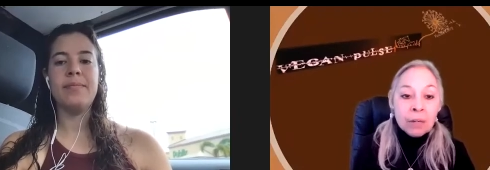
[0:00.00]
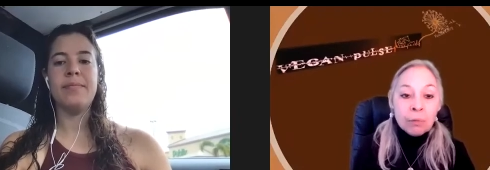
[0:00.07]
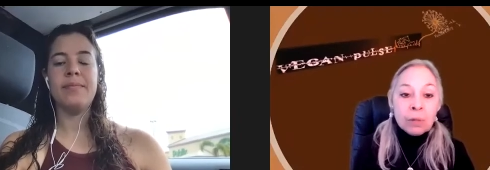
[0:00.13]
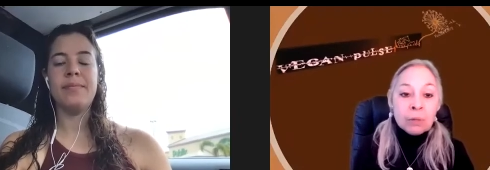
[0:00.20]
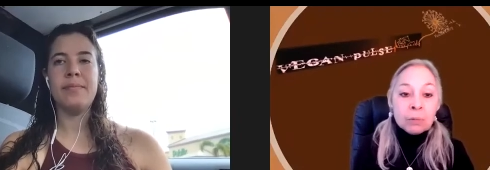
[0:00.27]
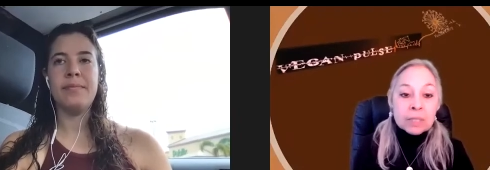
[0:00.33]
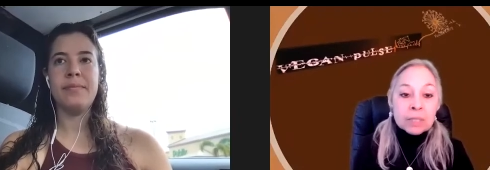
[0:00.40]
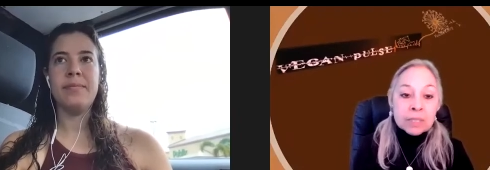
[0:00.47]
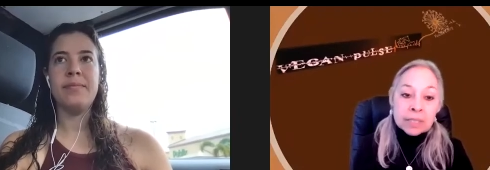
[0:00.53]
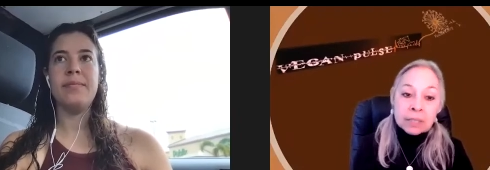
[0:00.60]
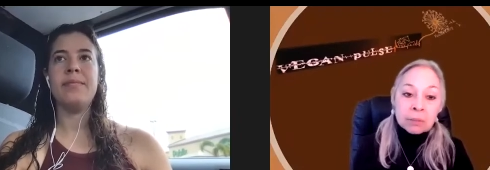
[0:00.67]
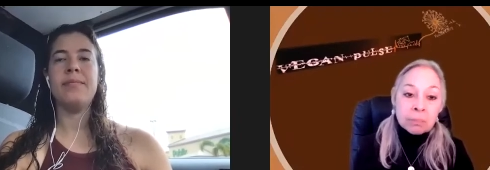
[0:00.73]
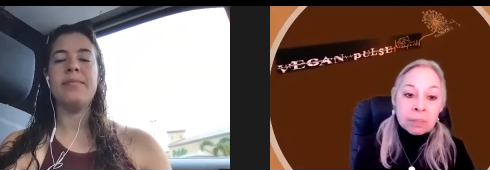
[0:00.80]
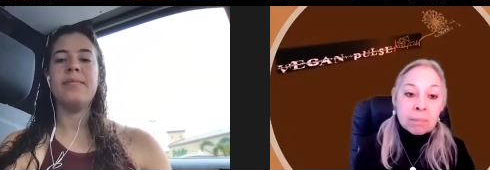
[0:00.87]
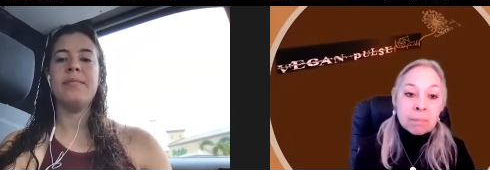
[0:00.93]
Speaker 1: we would
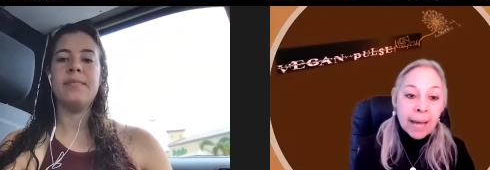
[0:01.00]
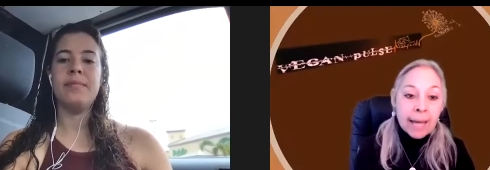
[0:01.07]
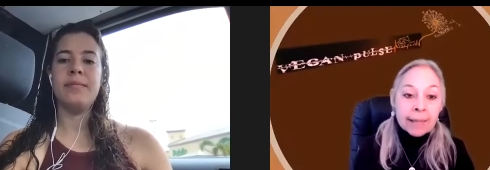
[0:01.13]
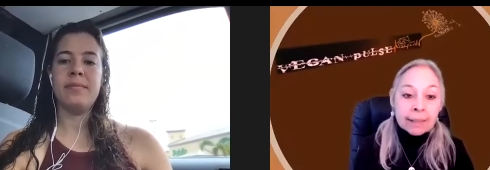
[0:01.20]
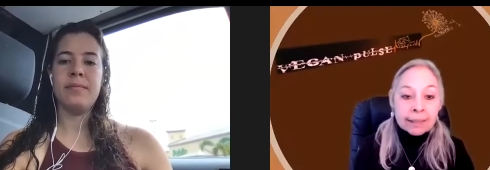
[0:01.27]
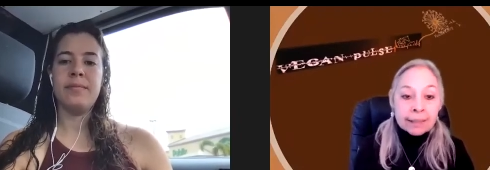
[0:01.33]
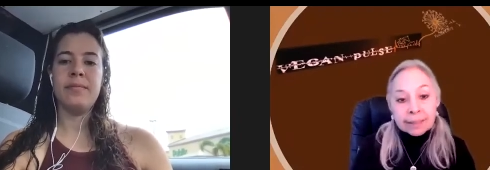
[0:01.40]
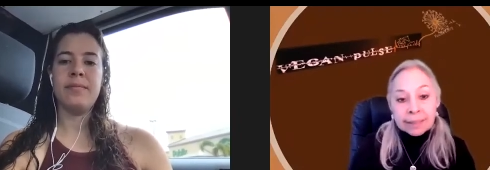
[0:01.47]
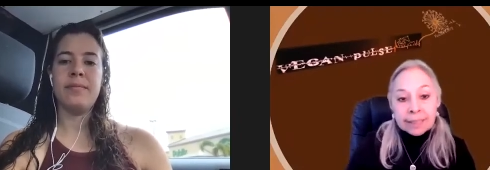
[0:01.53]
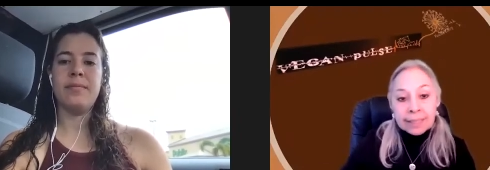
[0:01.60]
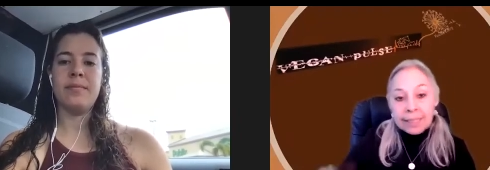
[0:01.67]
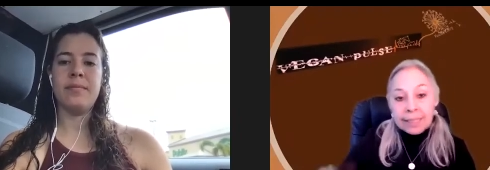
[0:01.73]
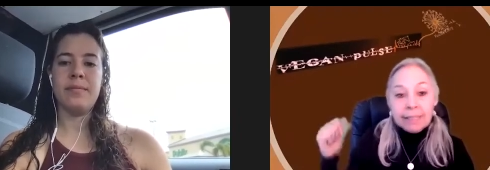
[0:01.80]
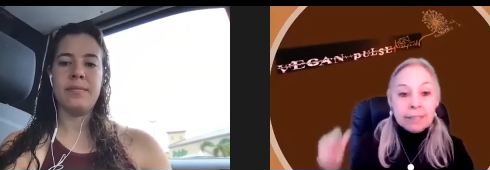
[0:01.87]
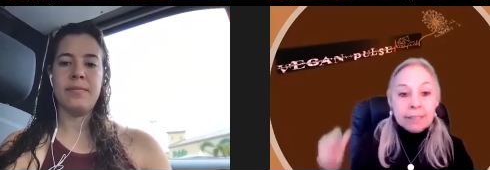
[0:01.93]
still be back
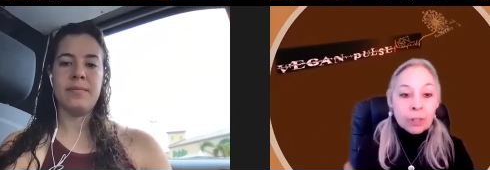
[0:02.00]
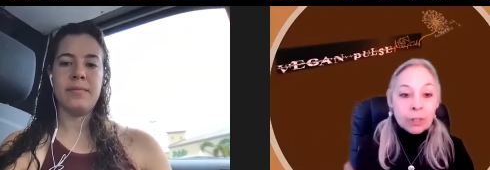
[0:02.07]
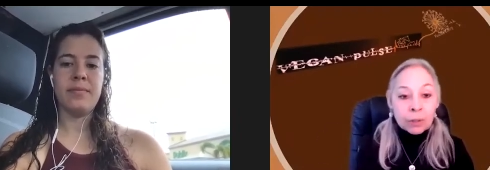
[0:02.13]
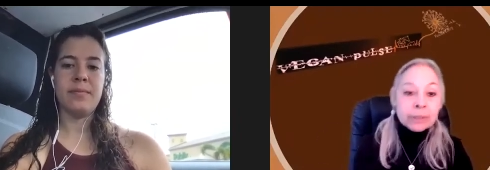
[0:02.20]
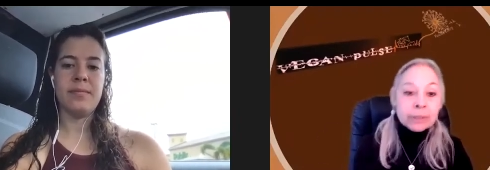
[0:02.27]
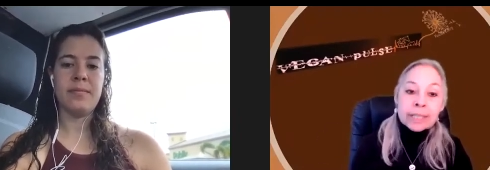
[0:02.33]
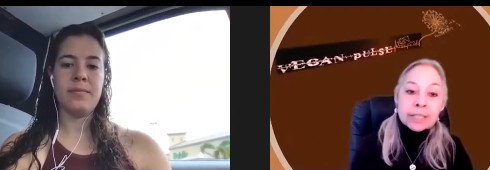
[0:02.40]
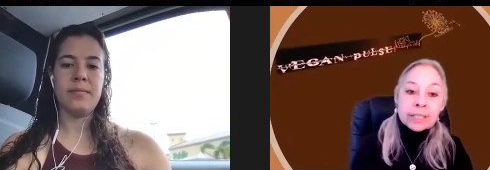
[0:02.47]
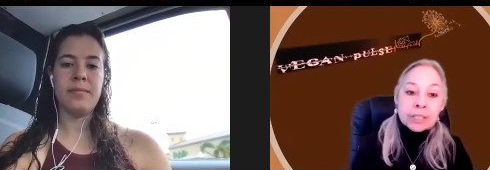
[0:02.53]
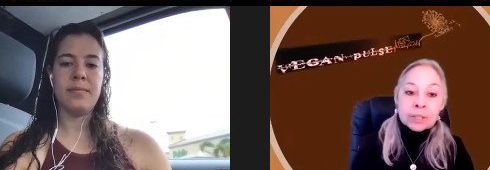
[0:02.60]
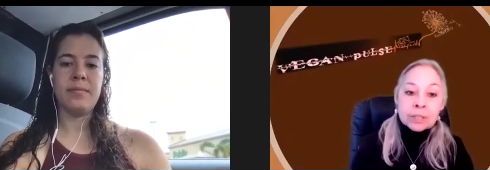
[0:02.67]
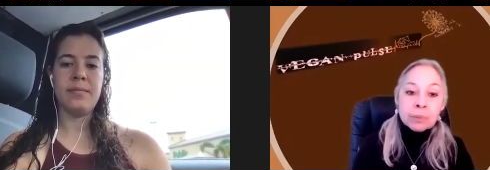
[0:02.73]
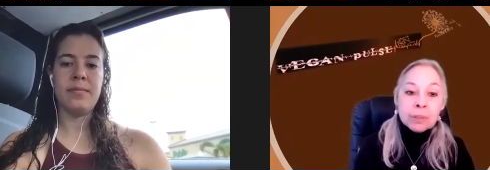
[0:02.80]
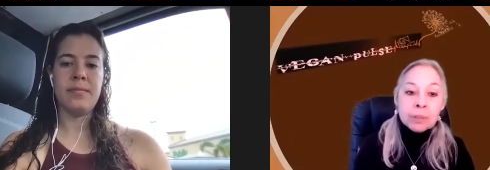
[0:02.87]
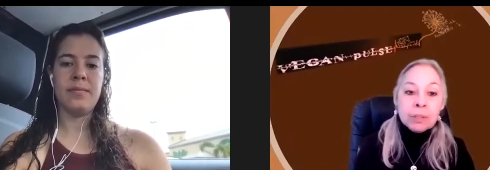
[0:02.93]
in the old
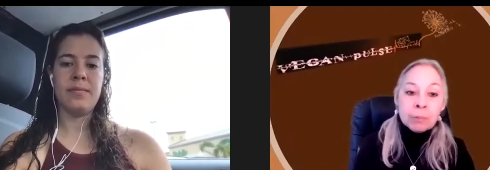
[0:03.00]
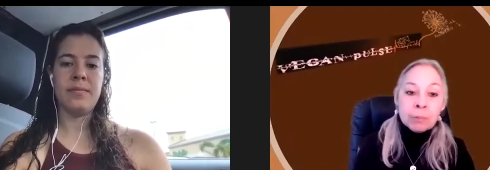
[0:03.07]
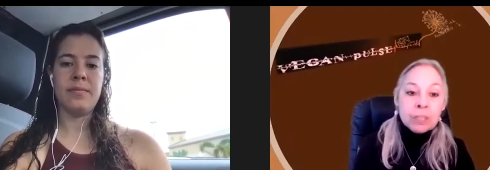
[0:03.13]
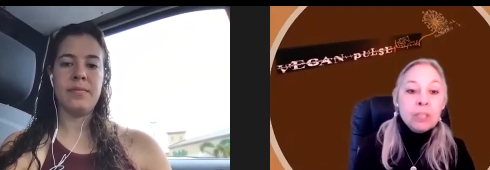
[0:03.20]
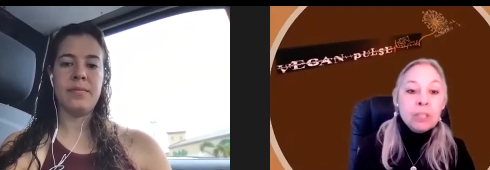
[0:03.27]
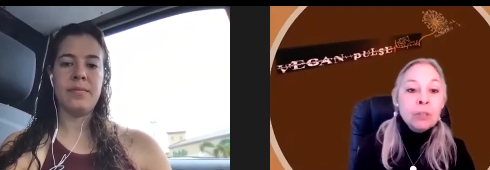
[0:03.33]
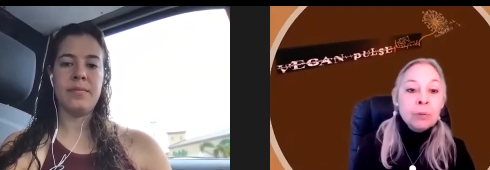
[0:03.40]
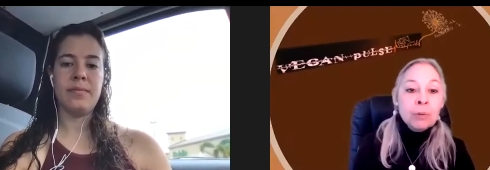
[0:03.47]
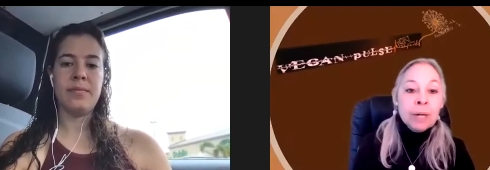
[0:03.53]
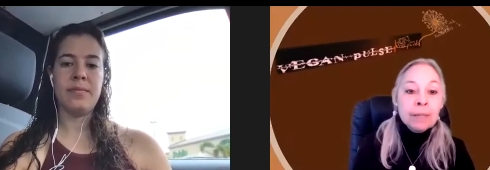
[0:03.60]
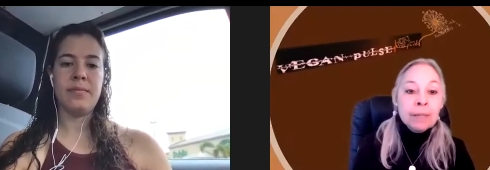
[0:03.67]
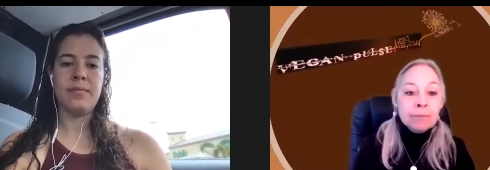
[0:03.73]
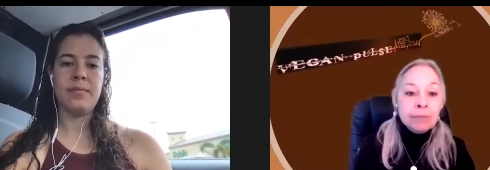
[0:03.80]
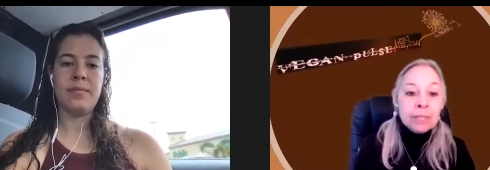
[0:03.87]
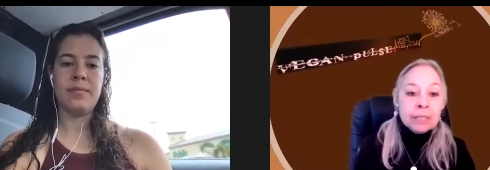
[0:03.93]
ages when no one knew what
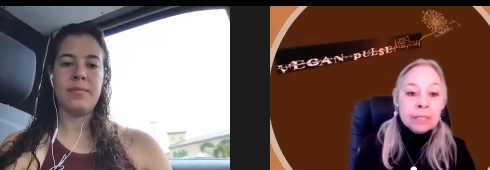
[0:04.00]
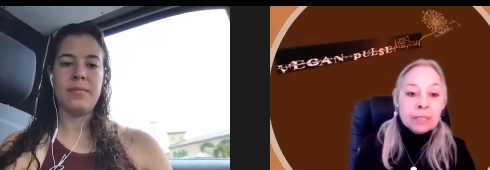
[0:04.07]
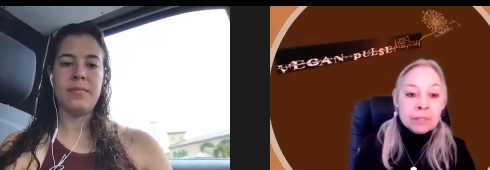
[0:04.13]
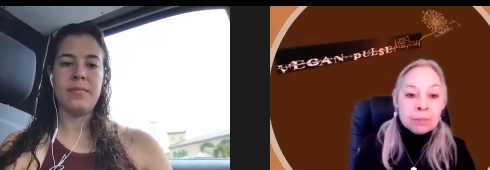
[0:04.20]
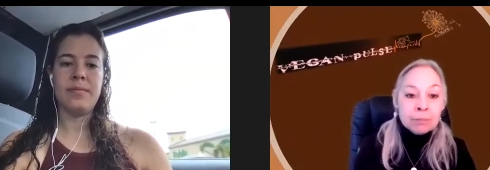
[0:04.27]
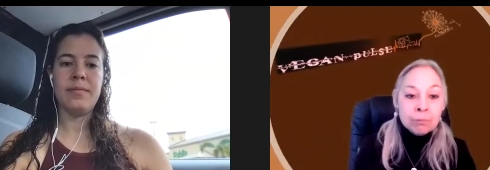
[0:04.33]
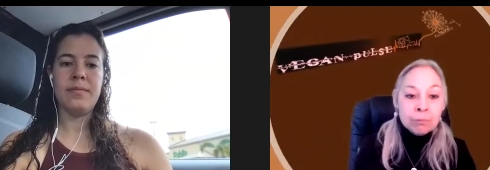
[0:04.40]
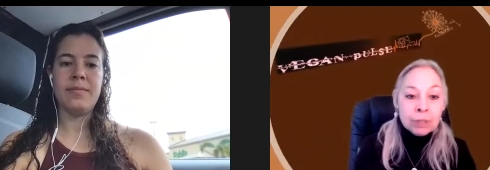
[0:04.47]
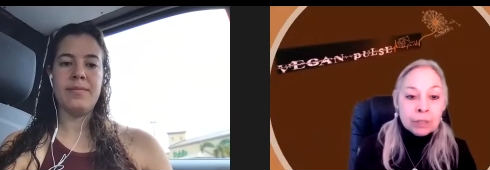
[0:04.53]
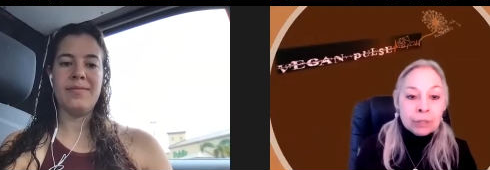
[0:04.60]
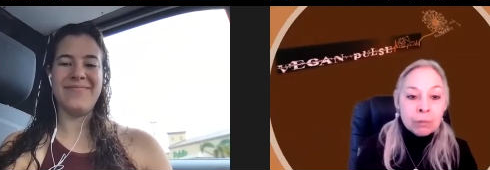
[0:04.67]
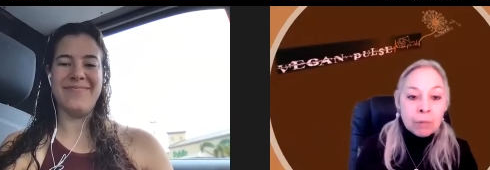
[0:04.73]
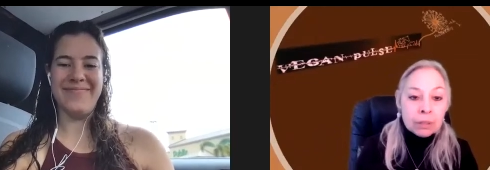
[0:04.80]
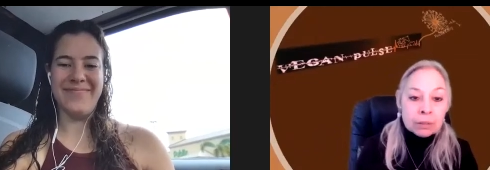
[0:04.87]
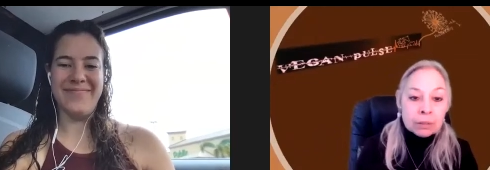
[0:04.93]
veganism really
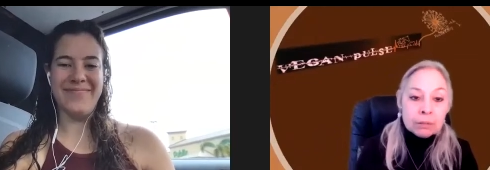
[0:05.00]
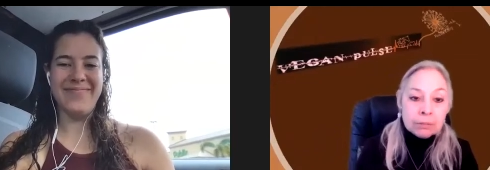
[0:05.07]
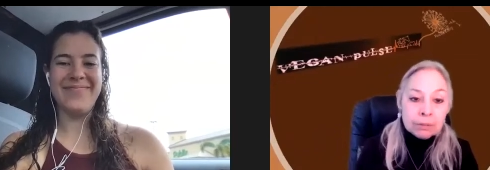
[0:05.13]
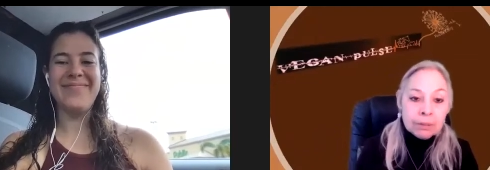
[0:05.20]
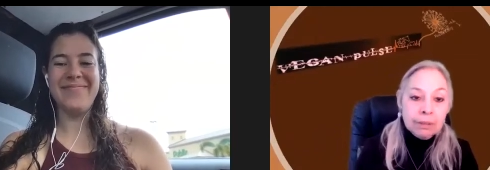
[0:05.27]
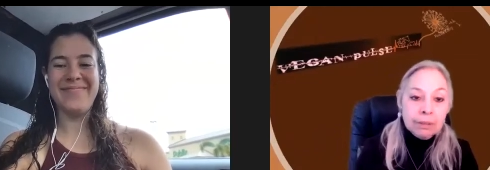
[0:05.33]
was.